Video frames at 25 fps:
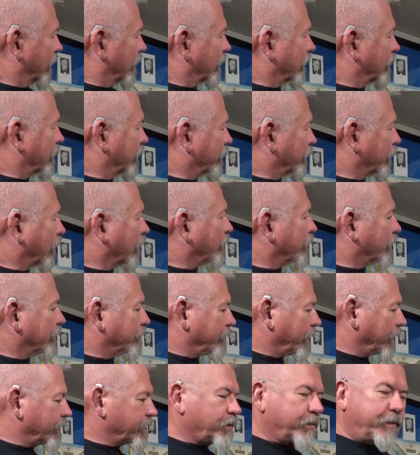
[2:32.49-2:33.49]
good armored
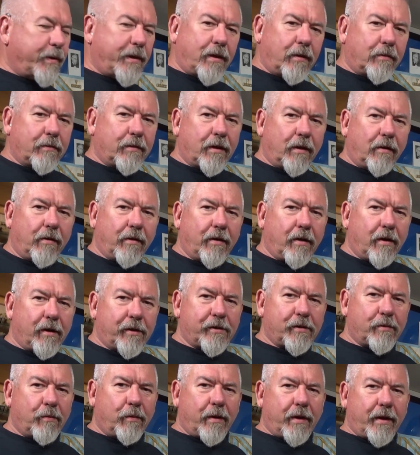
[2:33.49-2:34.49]
regiment out there in
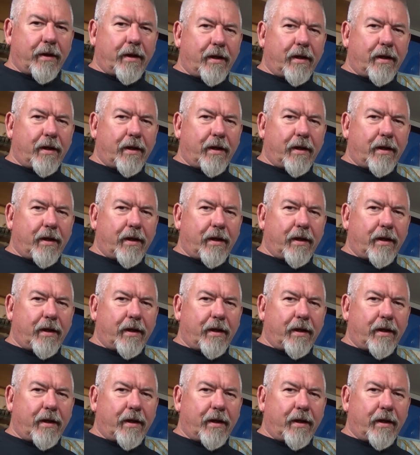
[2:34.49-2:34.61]
Oshawa,